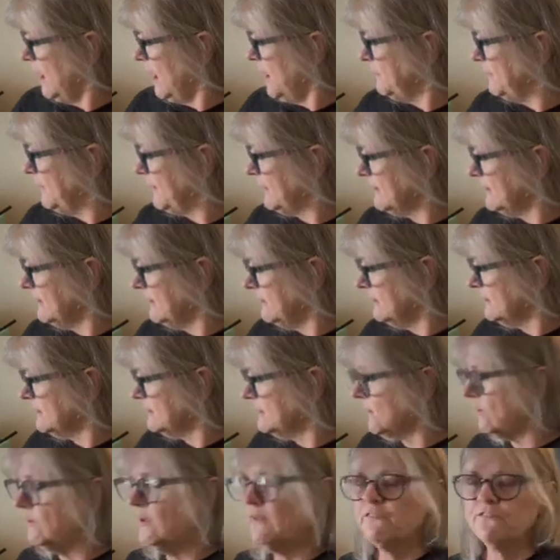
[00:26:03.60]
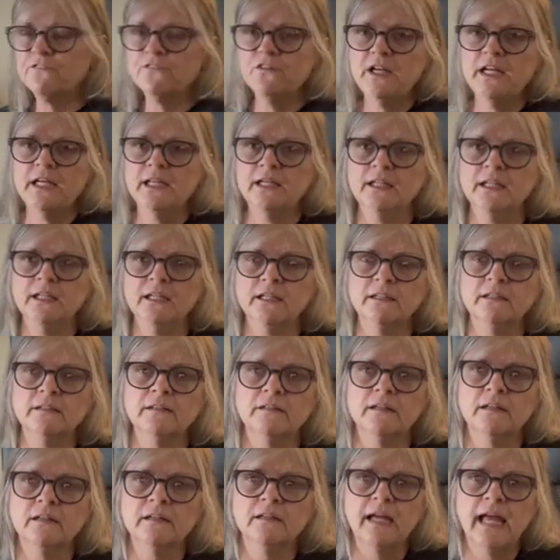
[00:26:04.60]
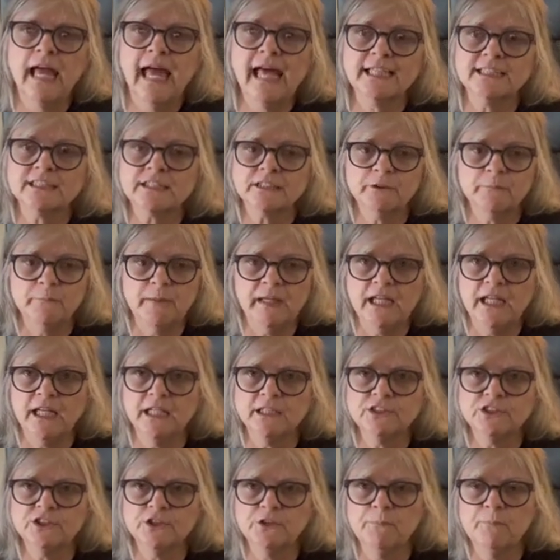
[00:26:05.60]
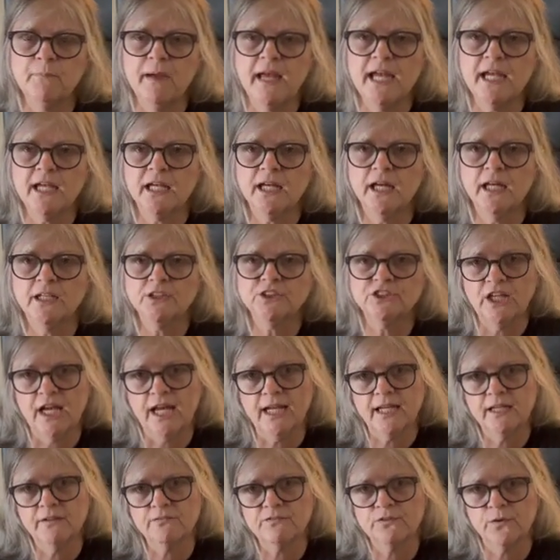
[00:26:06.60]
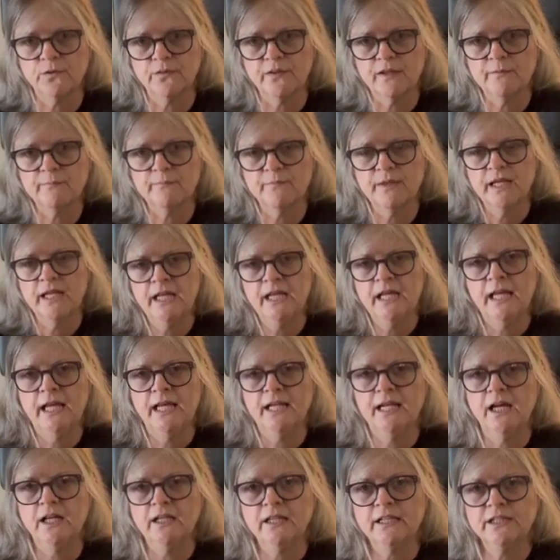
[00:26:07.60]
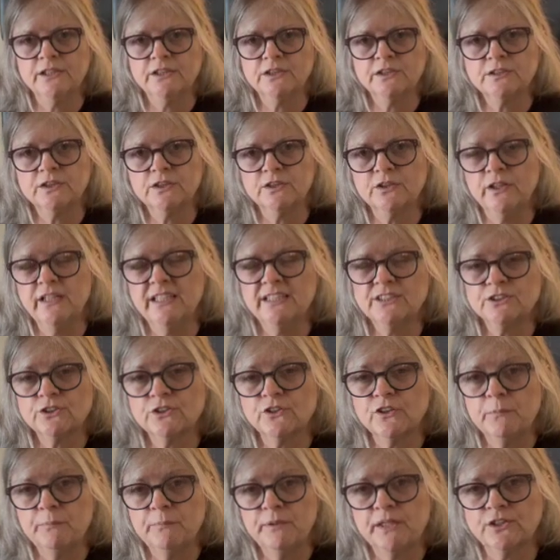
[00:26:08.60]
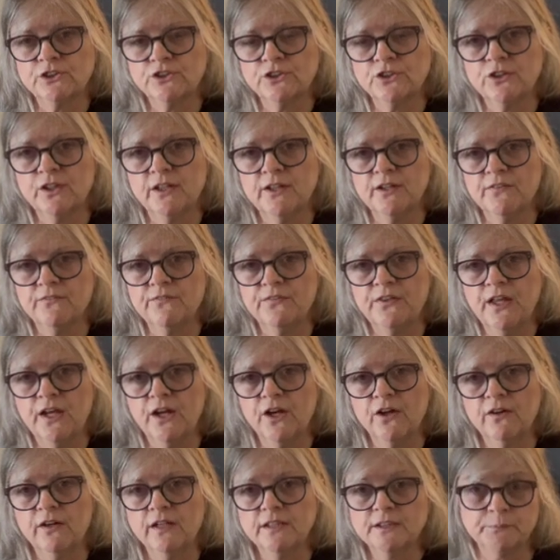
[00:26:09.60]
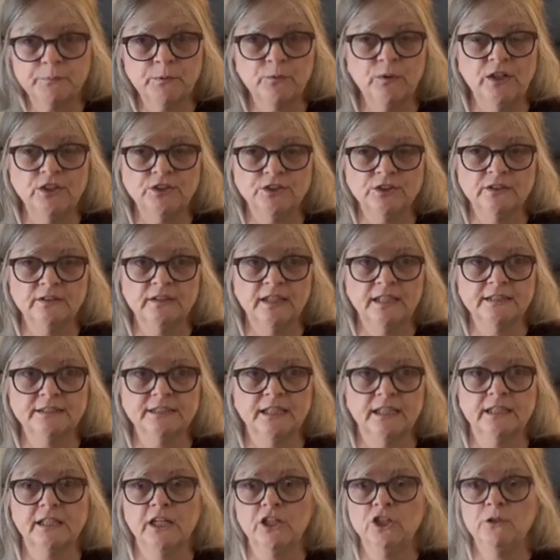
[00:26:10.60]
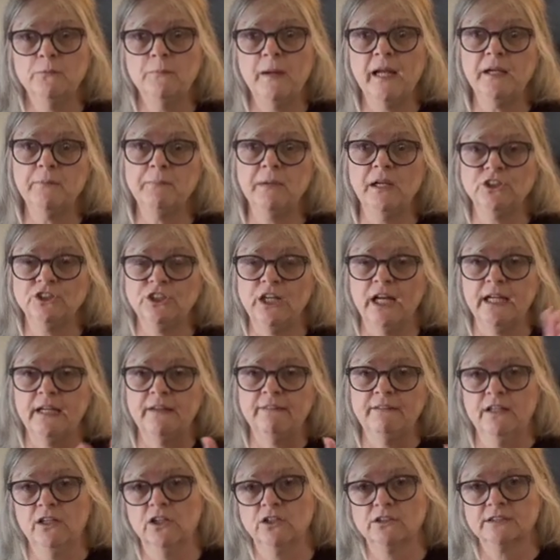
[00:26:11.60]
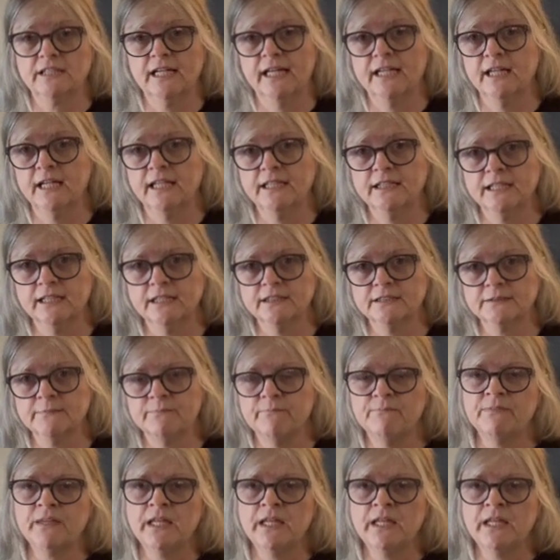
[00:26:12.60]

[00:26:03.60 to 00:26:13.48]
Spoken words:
But so a friend asked me to make a jacket for them, and I'll insert a picture of their inspiration. They said, can you make me a jacket that looks kind of like this?